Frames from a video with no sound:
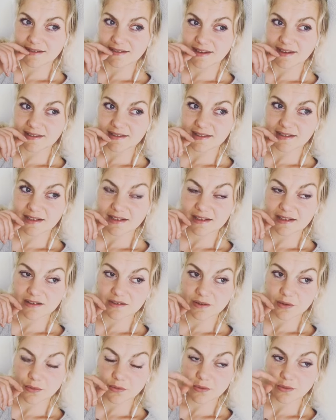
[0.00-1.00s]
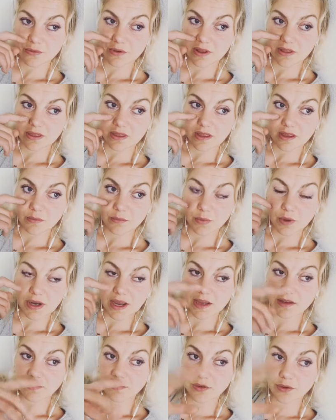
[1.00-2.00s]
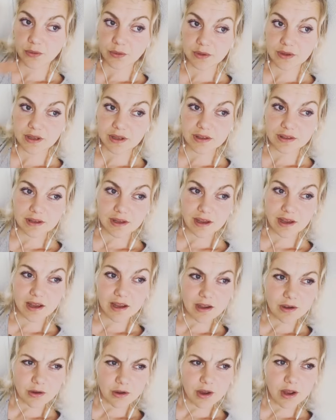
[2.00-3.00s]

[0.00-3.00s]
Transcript: I see this corona thing, but I told I